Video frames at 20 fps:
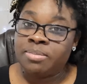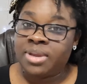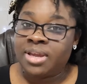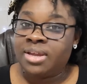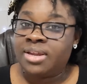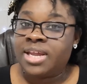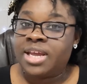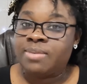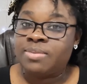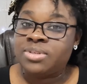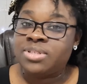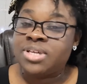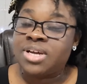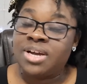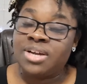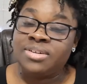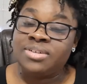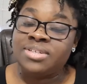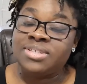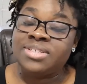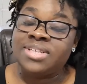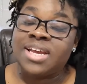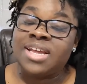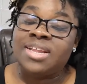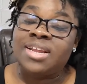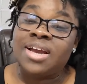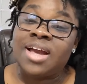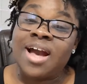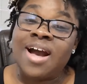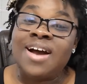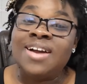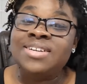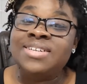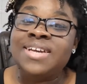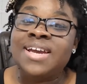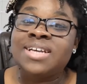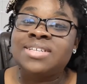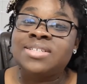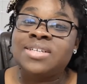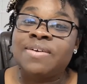being able to understand the
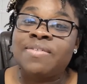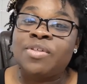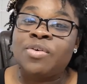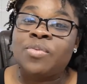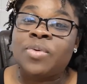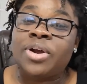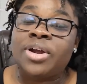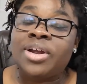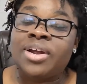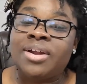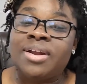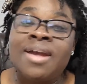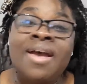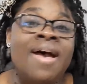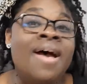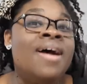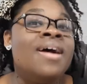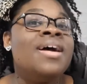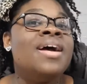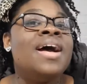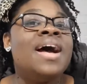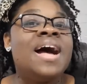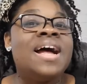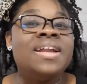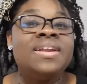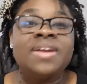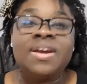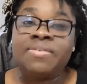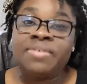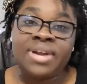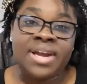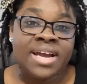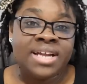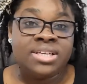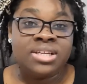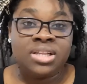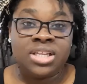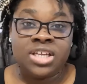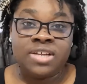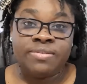context of the word, I never had
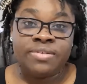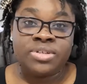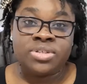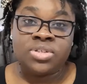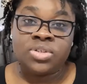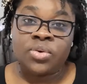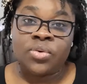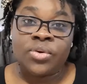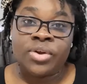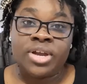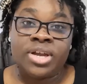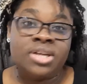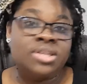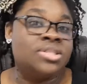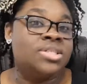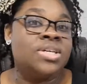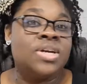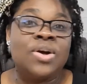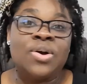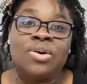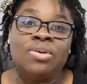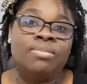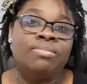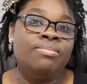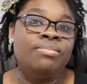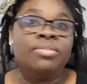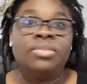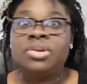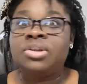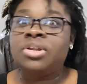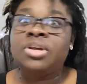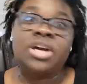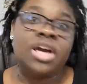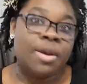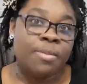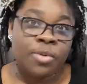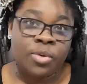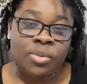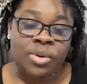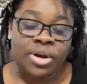to leave the story to go look
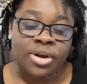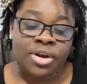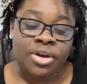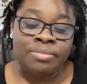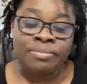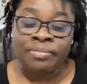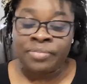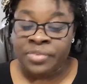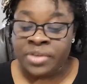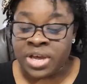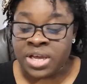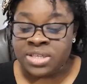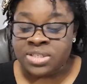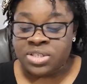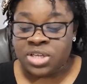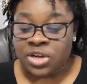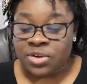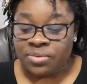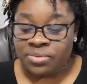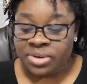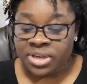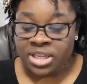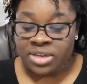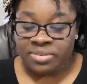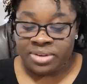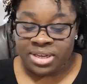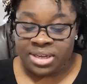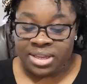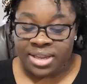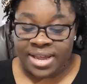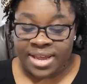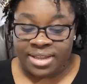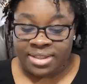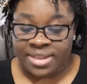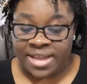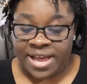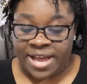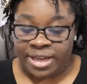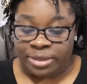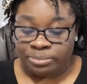up a word. So I really like
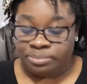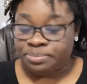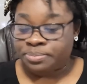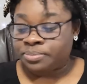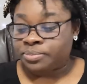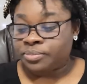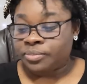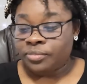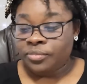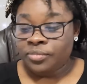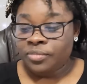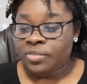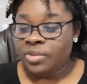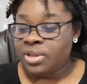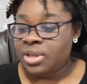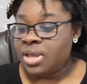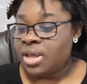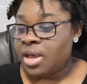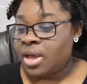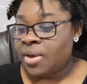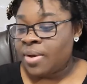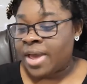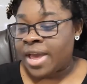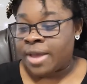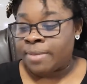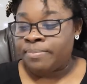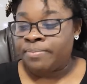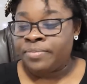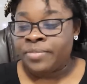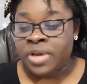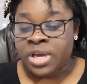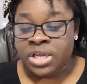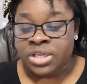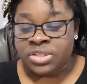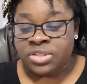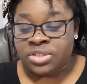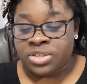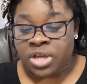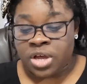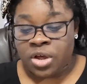that. Okay,
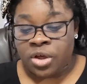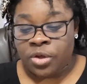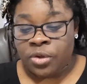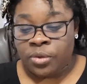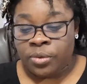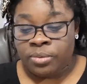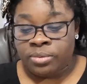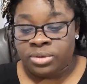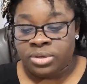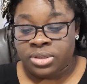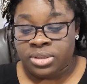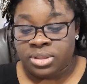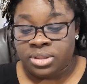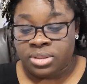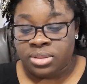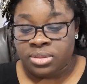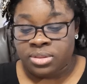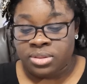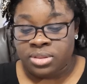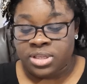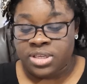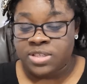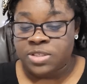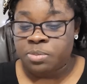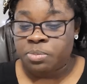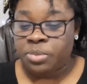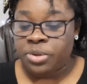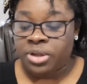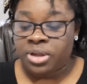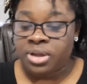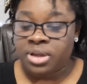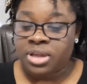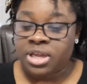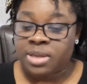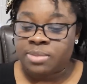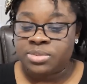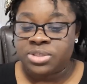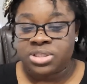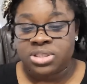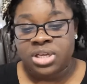so this book,
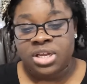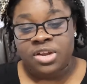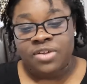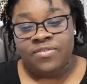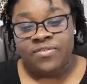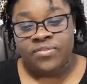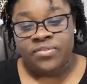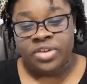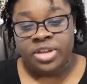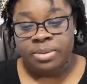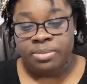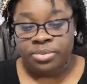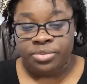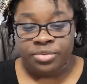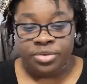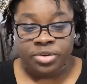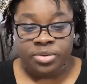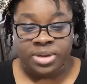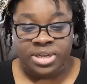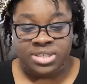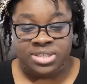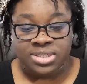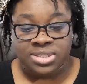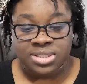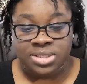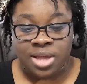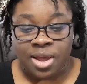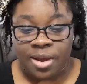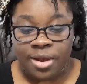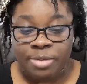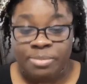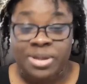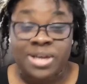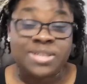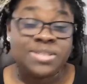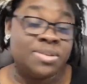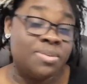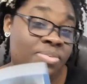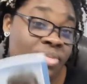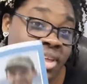I'm just going to flip through it and just talk about
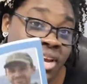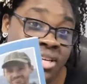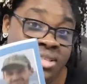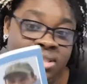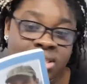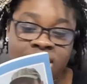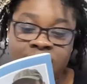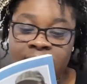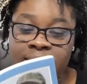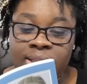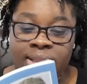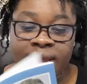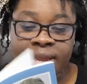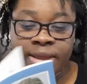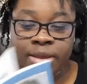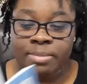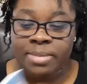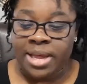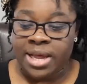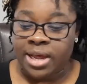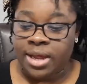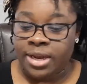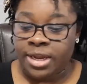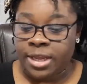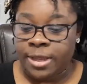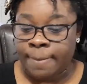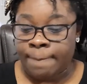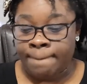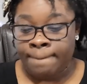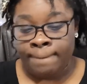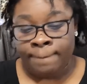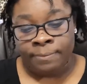some things that I like about it.